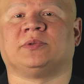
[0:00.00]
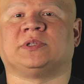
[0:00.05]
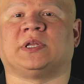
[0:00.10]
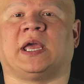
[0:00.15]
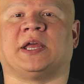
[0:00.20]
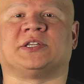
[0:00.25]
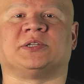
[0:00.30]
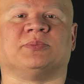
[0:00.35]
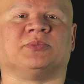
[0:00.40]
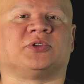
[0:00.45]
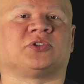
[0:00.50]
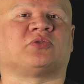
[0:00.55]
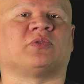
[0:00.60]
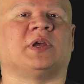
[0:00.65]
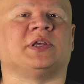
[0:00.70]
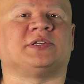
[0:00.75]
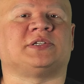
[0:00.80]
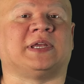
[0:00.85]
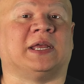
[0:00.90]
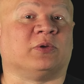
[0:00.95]
to add some
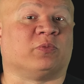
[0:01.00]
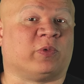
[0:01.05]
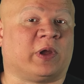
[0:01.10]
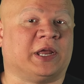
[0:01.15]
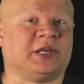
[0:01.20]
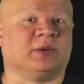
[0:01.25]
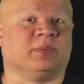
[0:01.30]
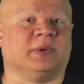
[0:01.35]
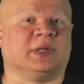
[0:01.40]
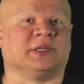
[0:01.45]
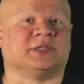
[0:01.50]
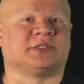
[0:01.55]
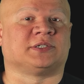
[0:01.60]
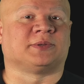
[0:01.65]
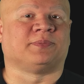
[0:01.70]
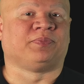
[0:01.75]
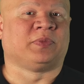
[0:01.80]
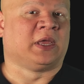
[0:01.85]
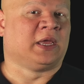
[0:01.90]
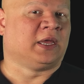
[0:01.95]
stress and randomness.